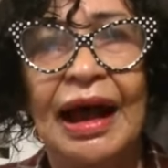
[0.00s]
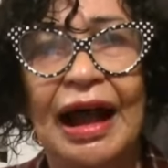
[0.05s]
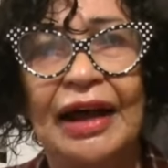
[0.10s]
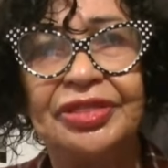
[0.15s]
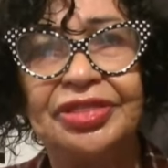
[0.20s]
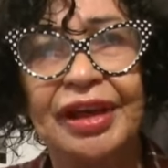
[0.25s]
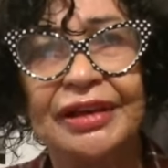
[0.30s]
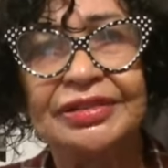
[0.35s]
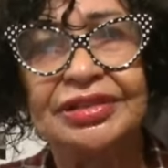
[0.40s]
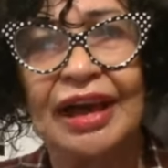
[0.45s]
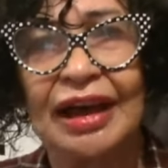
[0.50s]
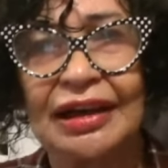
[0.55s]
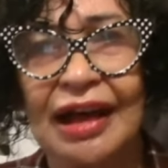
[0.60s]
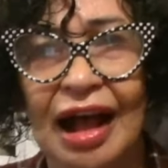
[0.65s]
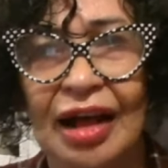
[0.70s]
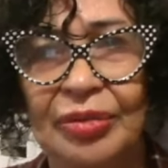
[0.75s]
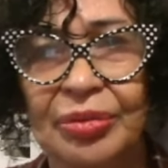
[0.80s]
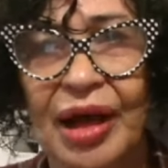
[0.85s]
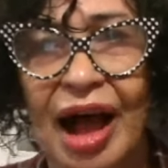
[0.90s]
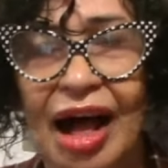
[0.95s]
I think that
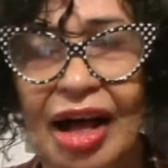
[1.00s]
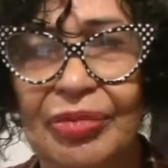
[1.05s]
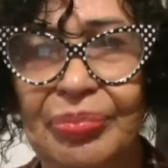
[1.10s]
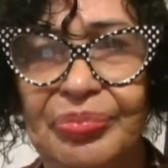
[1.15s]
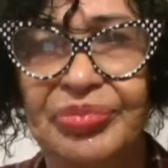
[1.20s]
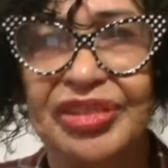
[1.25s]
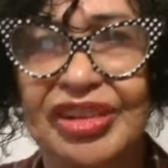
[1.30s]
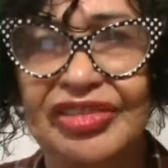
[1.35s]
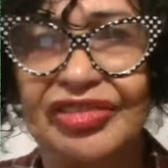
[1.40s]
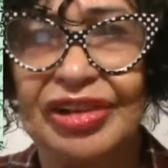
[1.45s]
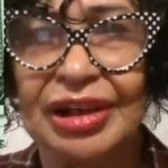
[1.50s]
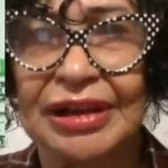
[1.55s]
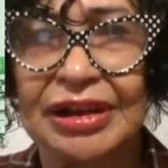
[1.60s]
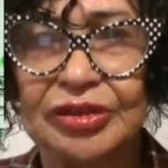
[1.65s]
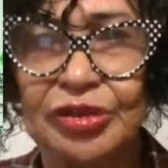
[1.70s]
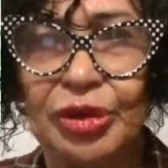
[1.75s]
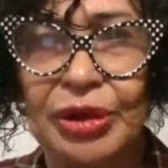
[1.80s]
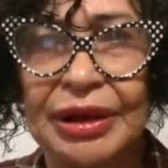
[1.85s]
I'll be feeling